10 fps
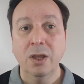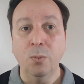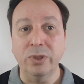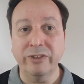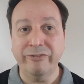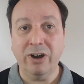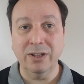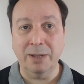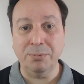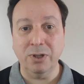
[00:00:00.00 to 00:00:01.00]
With the
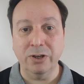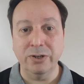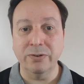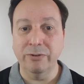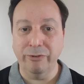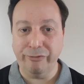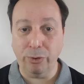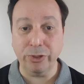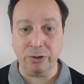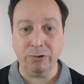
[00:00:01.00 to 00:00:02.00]
file upload,
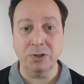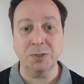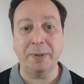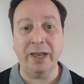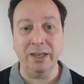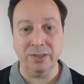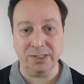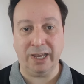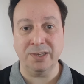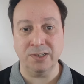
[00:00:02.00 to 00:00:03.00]
for the gross pay, the
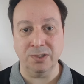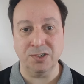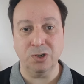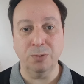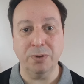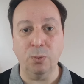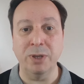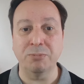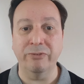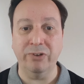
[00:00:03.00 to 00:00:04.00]
tax and the super, we
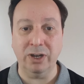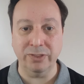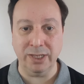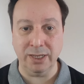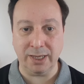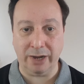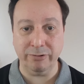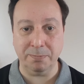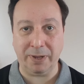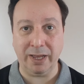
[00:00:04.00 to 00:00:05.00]
provide the
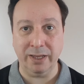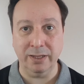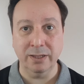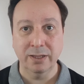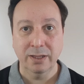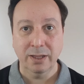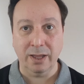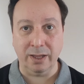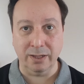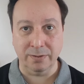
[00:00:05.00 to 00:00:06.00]
current pay
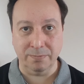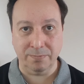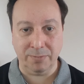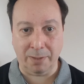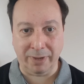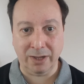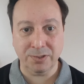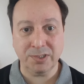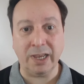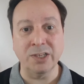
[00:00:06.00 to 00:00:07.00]

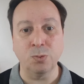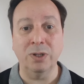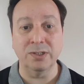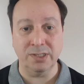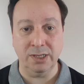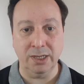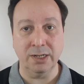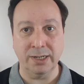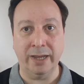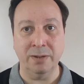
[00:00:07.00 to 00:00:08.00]
amounts as well as the
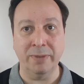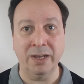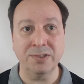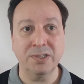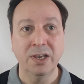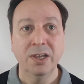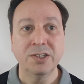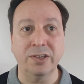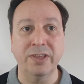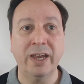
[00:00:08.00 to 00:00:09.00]
year-to-date amounts,
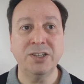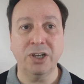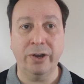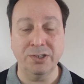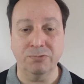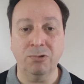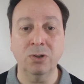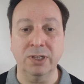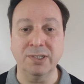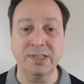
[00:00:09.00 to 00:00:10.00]
so the ATO has a
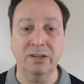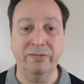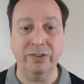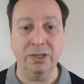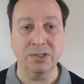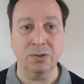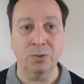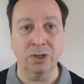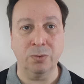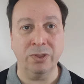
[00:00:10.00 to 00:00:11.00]
rolling set of figures to
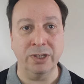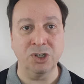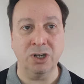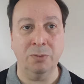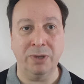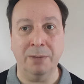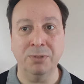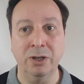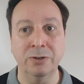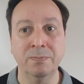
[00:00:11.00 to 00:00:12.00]
work with each time we
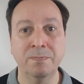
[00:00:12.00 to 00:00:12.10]
upload.